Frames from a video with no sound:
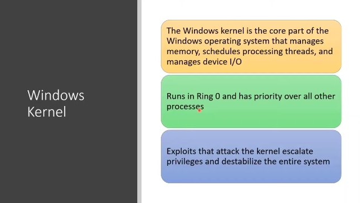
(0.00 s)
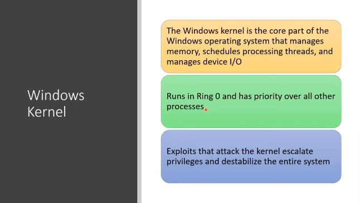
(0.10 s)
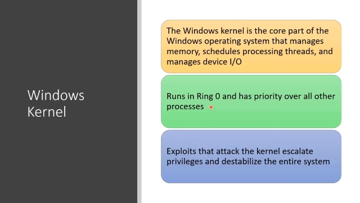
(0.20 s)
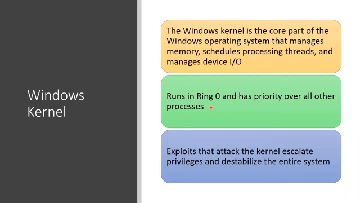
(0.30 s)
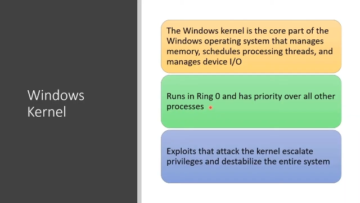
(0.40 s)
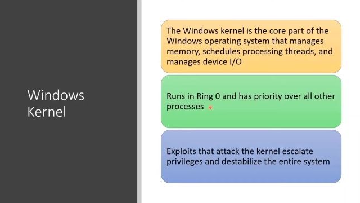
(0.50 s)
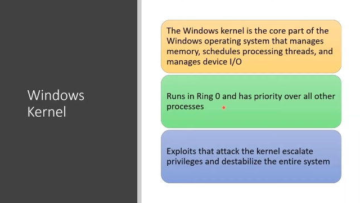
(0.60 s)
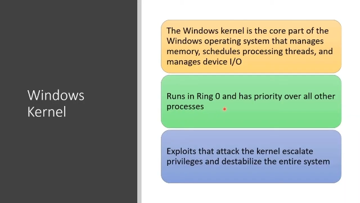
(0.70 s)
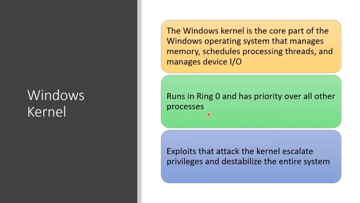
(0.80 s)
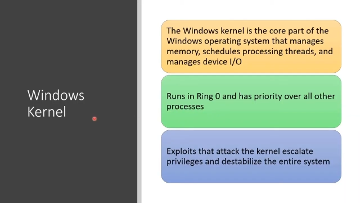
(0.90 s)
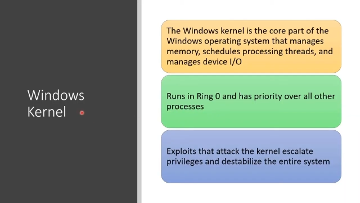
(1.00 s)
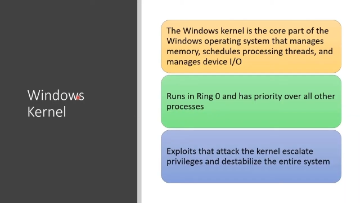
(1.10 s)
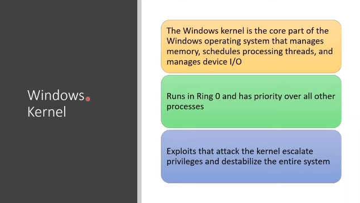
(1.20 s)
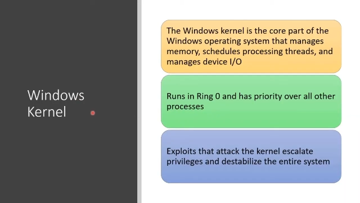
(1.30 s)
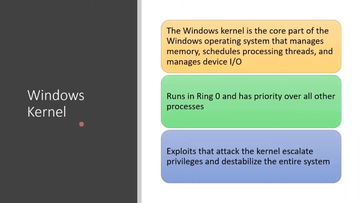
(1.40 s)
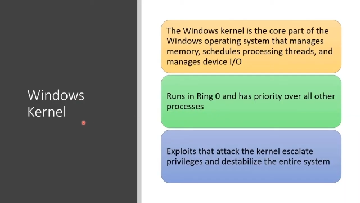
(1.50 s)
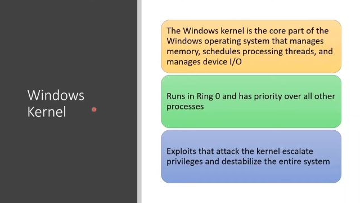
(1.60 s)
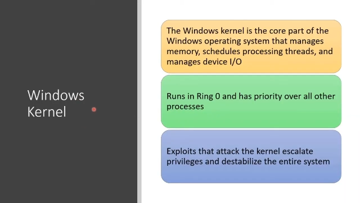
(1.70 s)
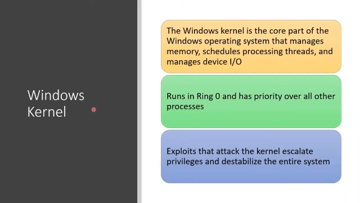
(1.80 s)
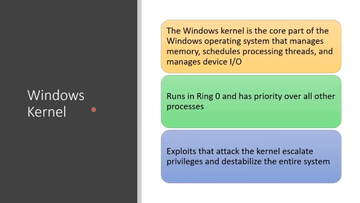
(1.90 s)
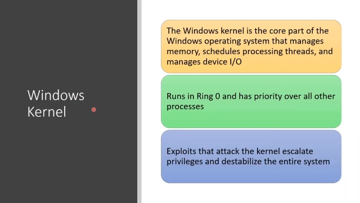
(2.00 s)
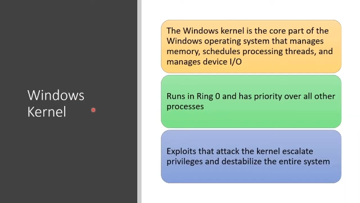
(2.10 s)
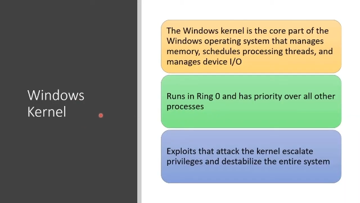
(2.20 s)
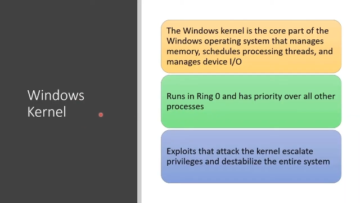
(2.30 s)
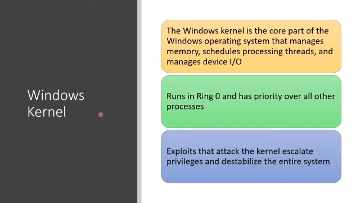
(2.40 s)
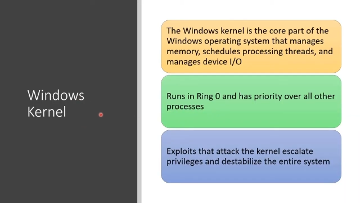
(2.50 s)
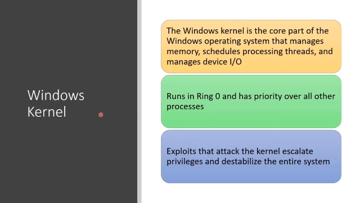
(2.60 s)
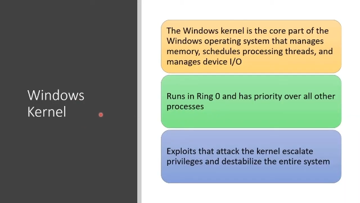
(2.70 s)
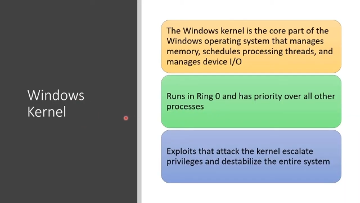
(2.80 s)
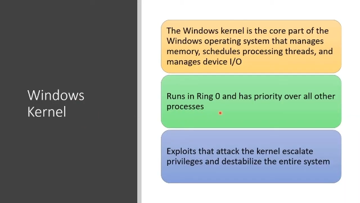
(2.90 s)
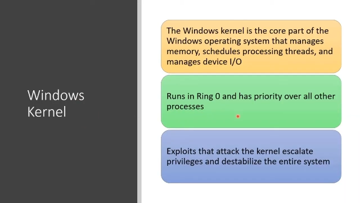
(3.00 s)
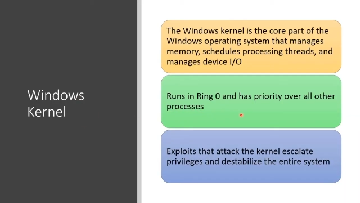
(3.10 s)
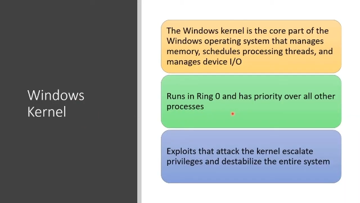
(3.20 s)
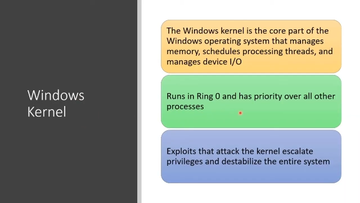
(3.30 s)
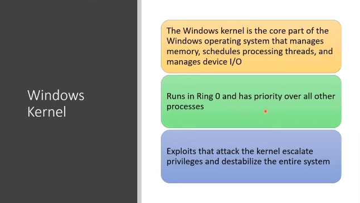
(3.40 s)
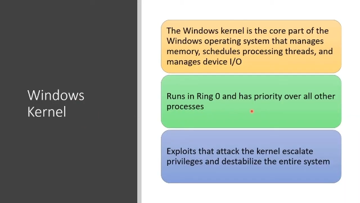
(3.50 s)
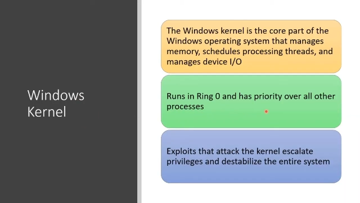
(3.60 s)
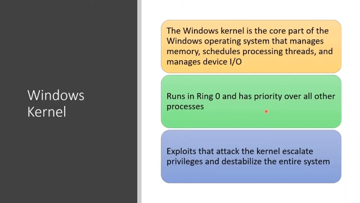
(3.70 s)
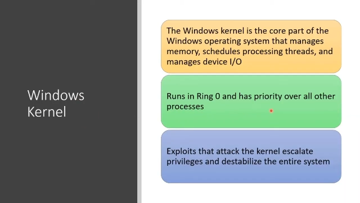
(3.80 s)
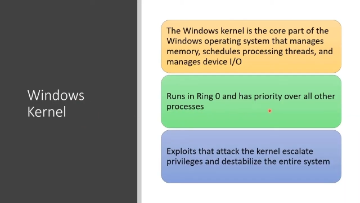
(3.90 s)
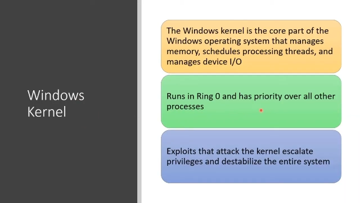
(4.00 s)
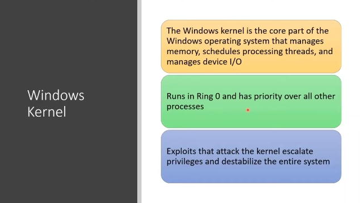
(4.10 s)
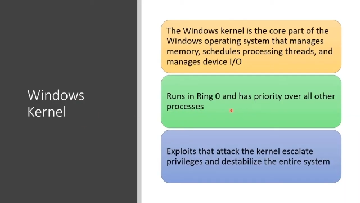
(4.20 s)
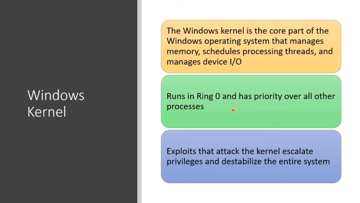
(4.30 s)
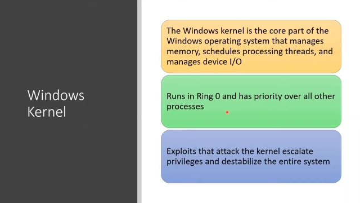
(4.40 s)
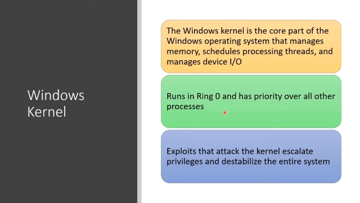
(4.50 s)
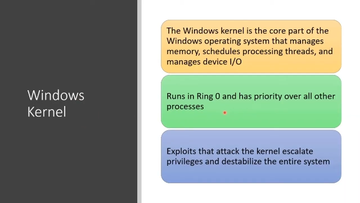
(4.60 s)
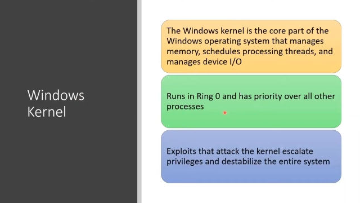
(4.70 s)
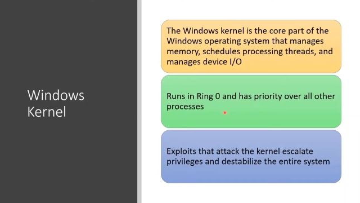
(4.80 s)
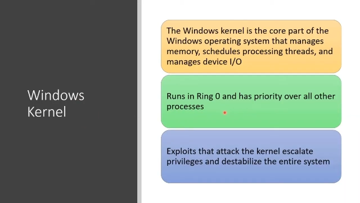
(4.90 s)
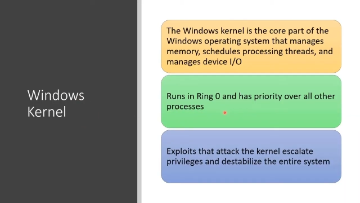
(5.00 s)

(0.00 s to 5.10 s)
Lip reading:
No face is visible, so there are no lips to read.